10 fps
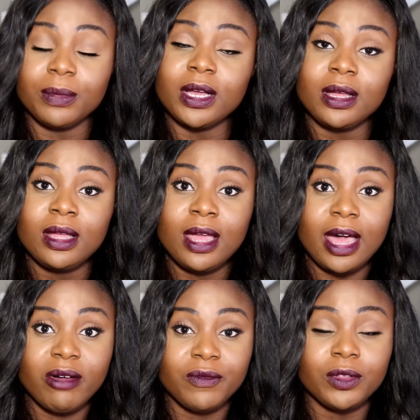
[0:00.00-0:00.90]
But
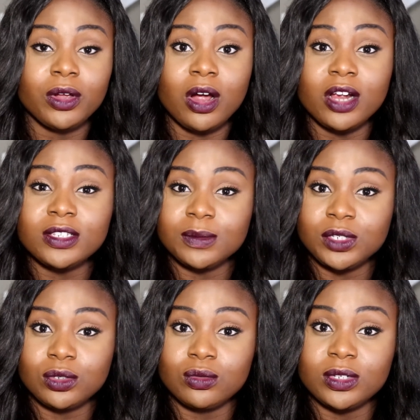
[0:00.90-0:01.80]
however, there are some
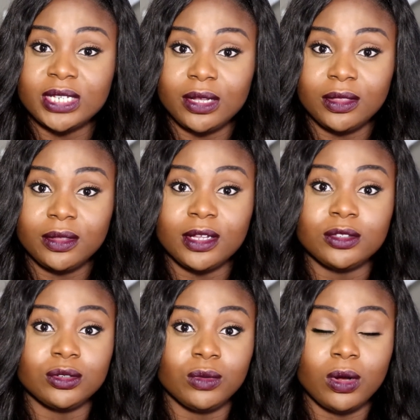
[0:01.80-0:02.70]
schools out there that
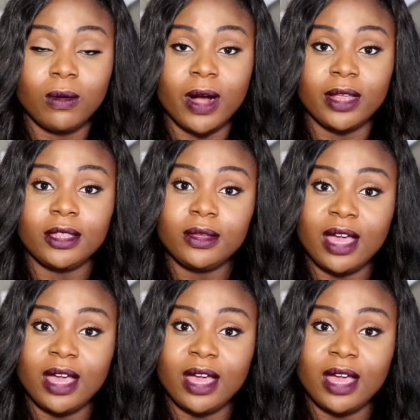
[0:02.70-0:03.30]
do require that you